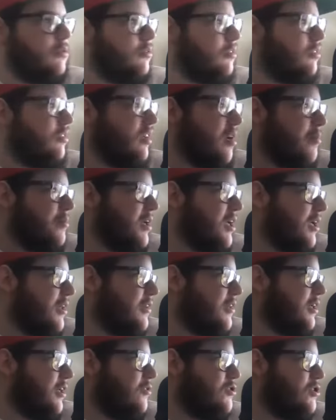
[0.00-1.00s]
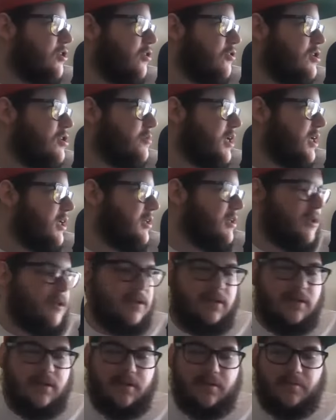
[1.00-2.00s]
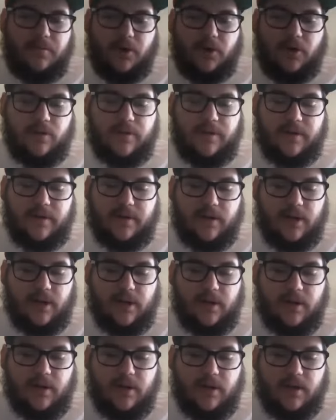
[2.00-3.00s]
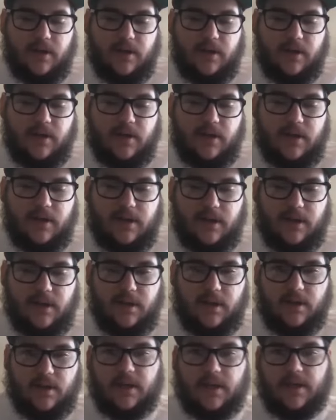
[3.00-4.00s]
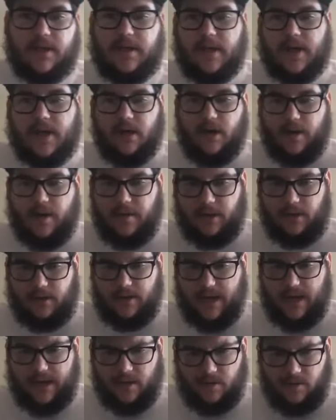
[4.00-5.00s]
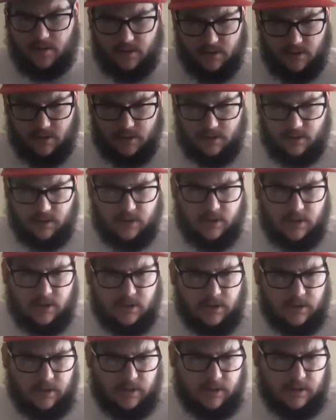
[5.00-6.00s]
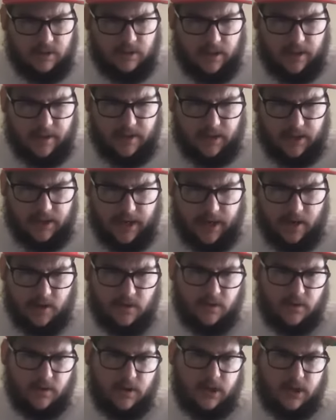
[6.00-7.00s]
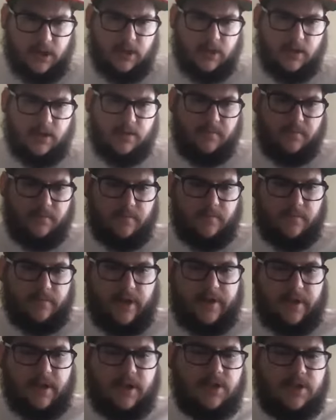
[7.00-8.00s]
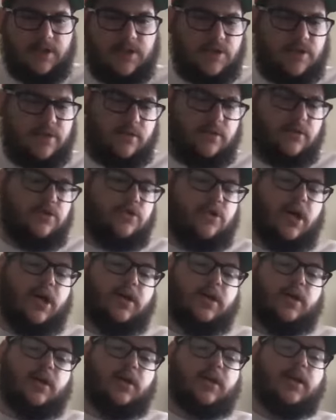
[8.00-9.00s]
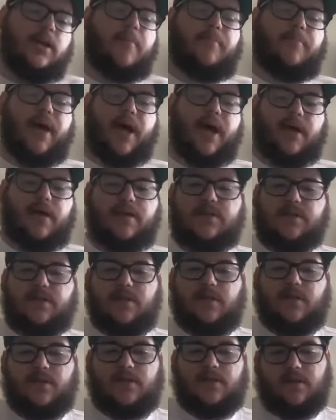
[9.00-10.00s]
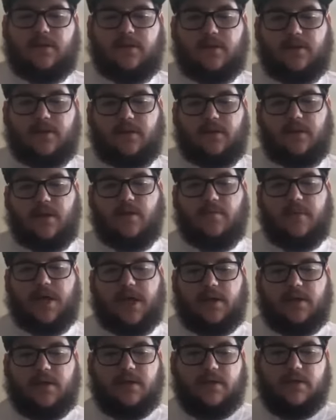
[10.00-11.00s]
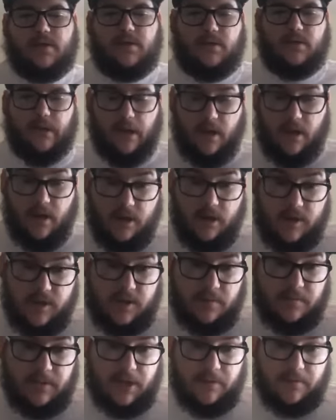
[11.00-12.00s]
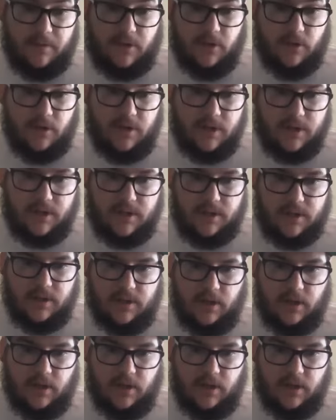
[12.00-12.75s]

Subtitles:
I mean, I think he was always back then, both and now. I think now, I think he's trying to get back into, making some type of noise.